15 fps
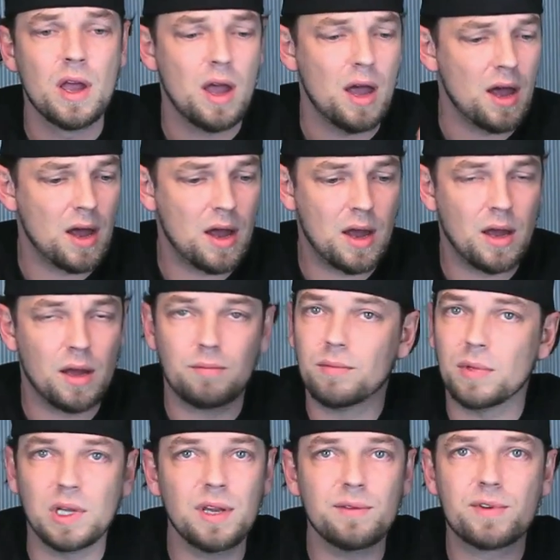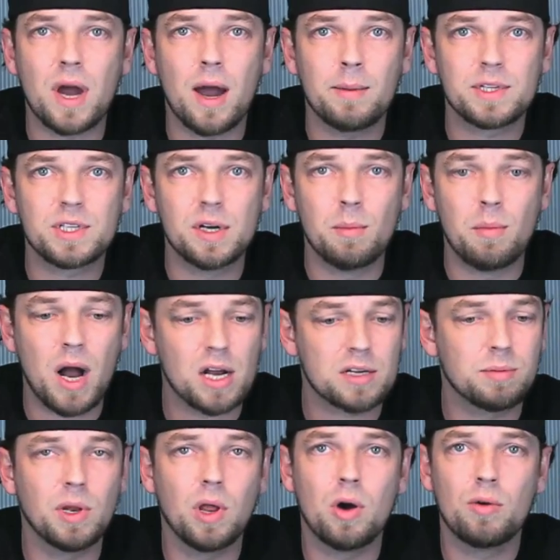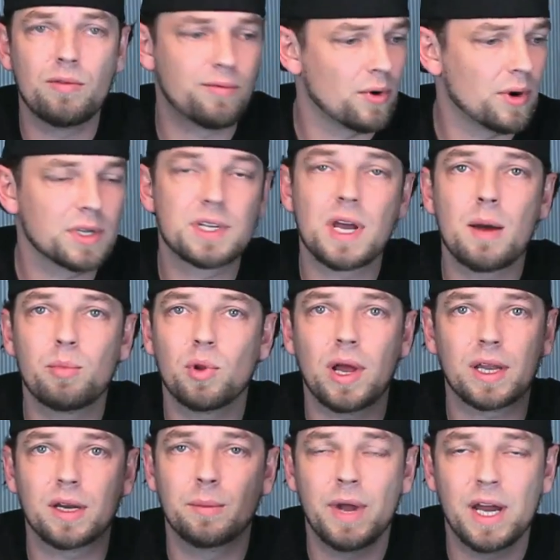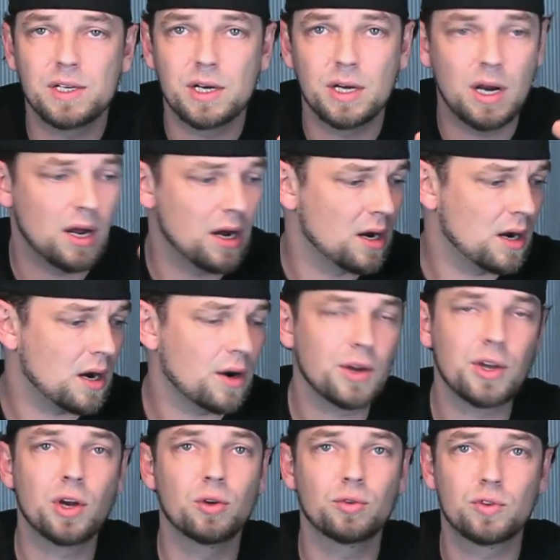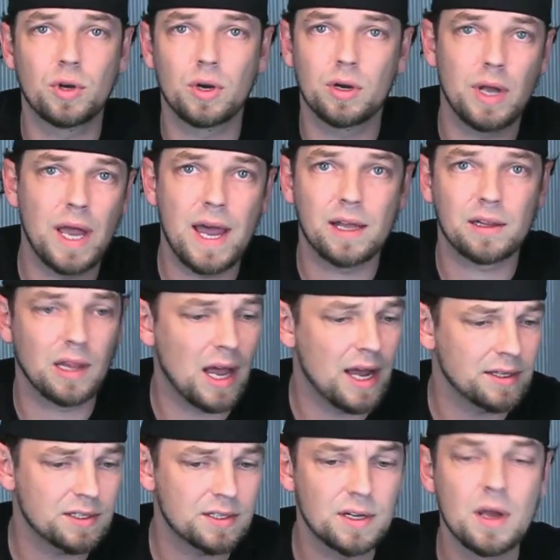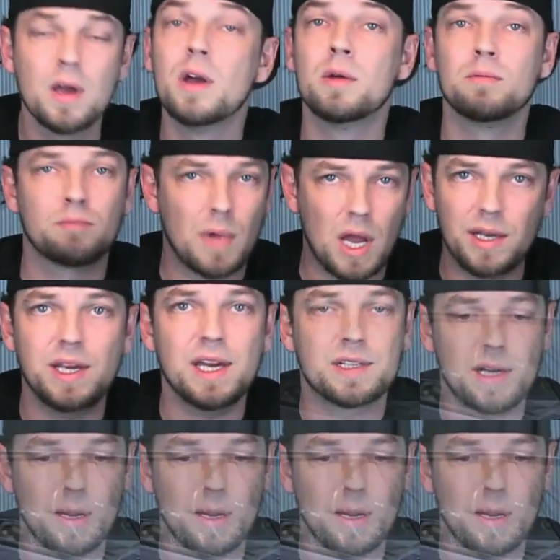uh, leave comments in the box below. For example, I can imagine, uh, are you going to add lights? yes,